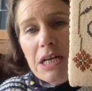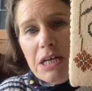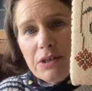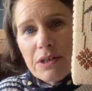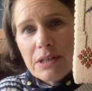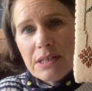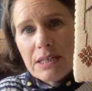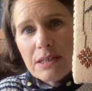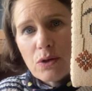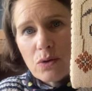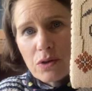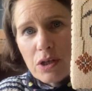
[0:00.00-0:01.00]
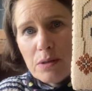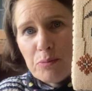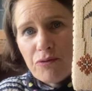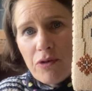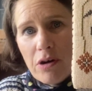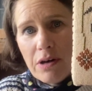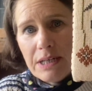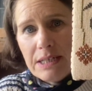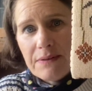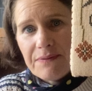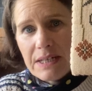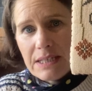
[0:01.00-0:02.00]
So this is October Ride,
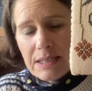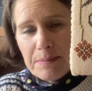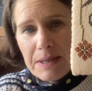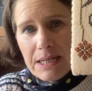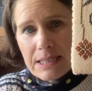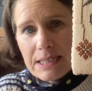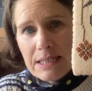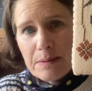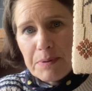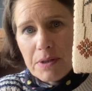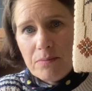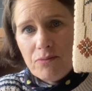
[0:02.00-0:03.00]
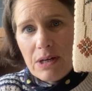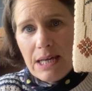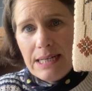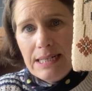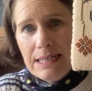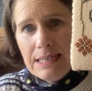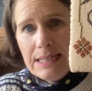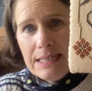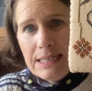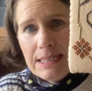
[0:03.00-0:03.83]
Fancy Blacket, Pinebury Lane.